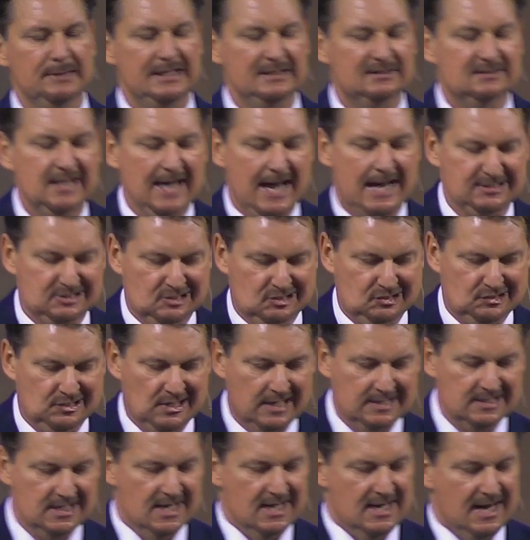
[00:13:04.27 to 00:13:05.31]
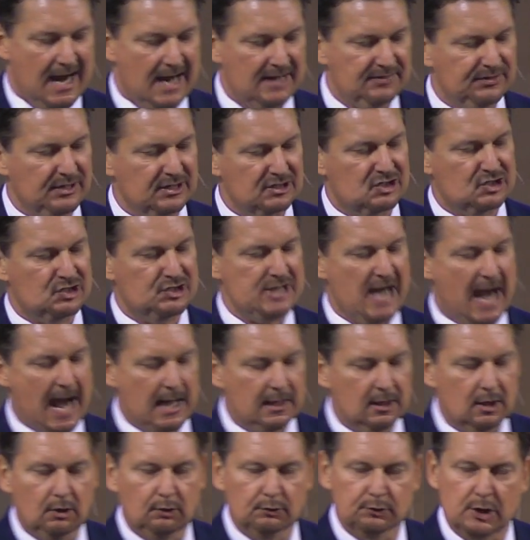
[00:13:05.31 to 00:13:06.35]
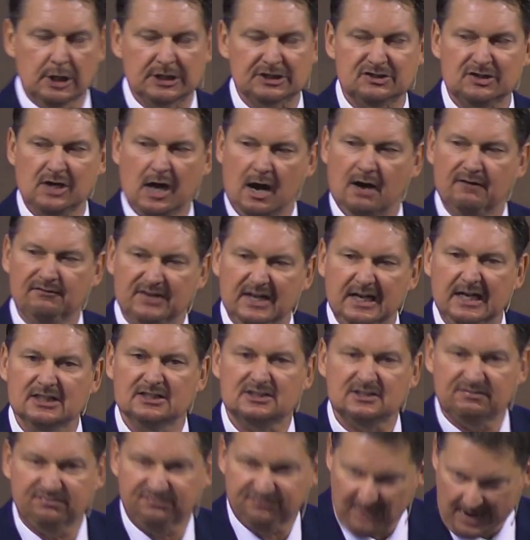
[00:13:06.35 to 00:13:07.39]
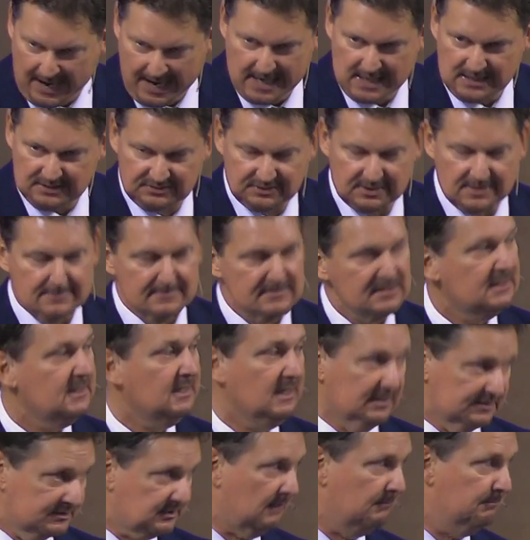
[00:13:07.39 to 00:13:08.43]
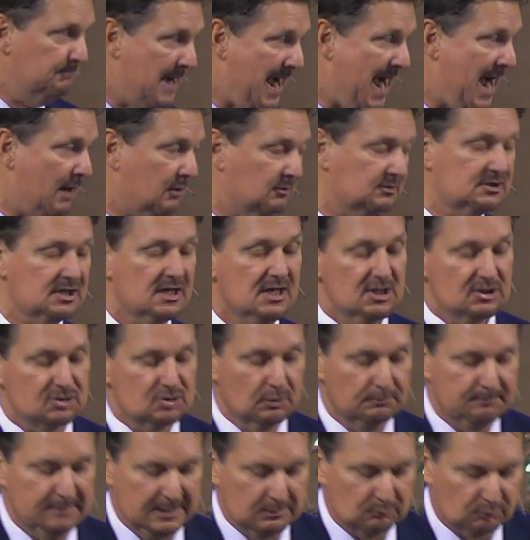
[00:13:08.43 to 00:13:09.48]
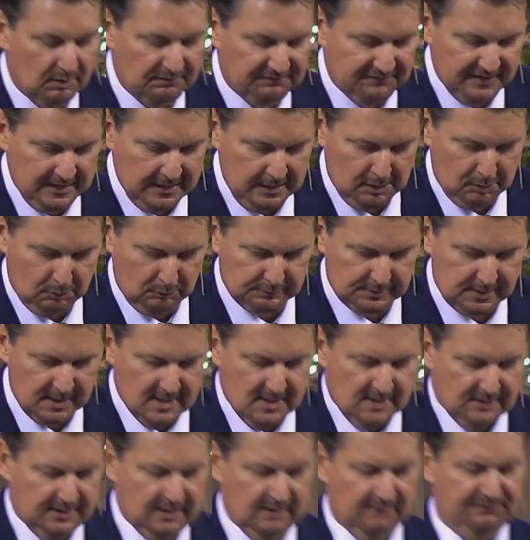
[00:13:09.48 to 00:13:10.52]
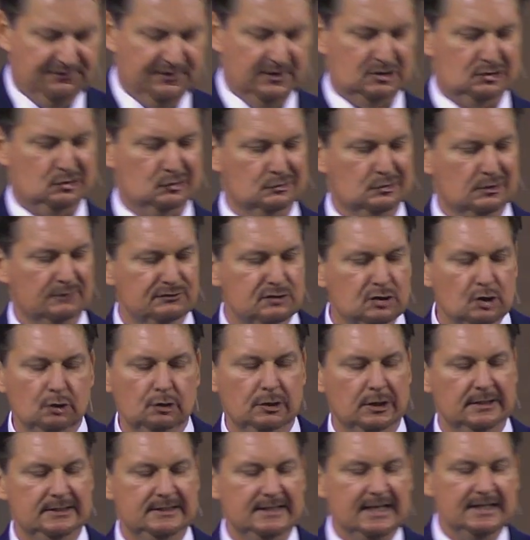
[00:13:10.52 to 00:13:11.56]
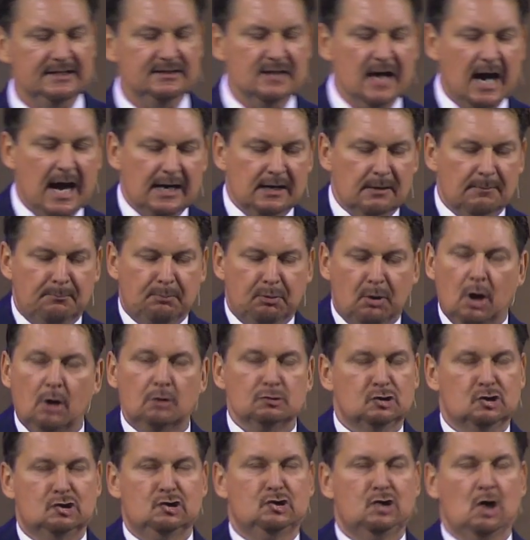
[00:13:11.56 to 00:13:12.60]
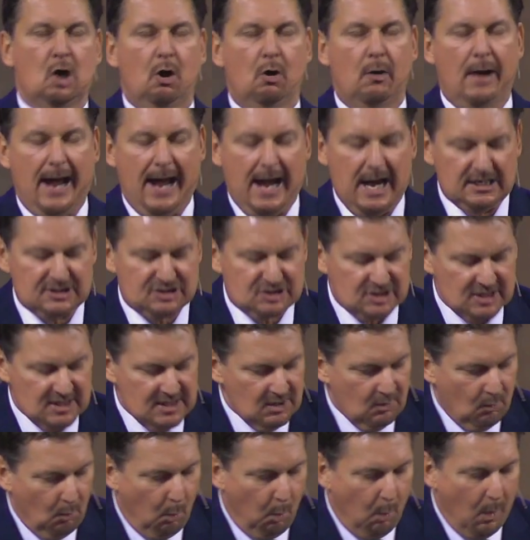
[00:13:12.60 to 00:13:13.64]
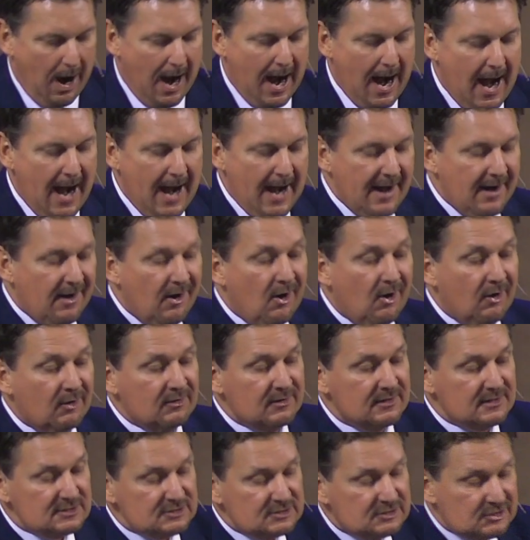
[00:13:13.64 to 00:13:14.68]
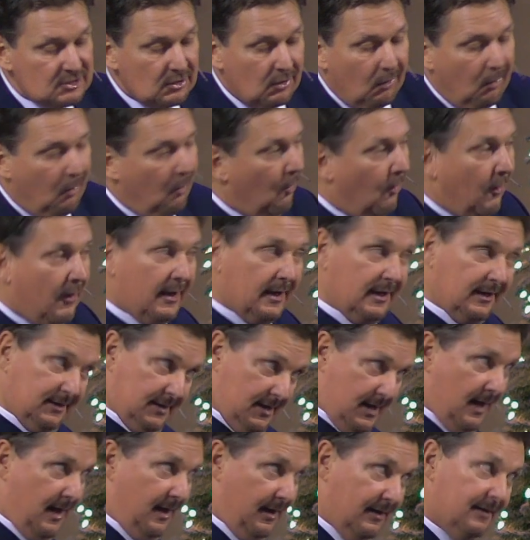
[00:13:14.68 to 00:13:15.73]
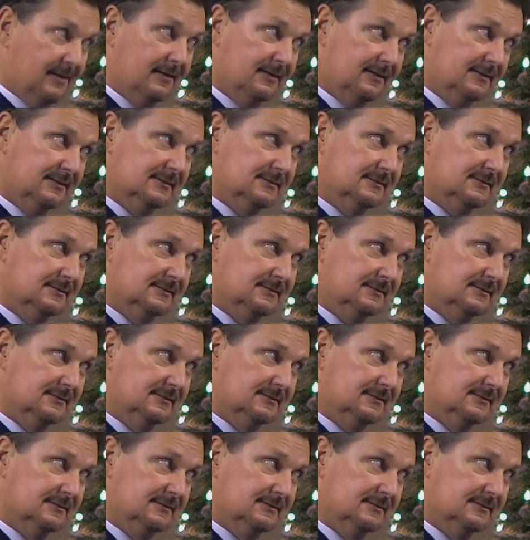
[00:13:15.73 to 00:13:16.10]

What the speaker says: to be tested, and the shallowness of his faith is about to be revealed. The officials of Judah did not approach Joash while Jehoiada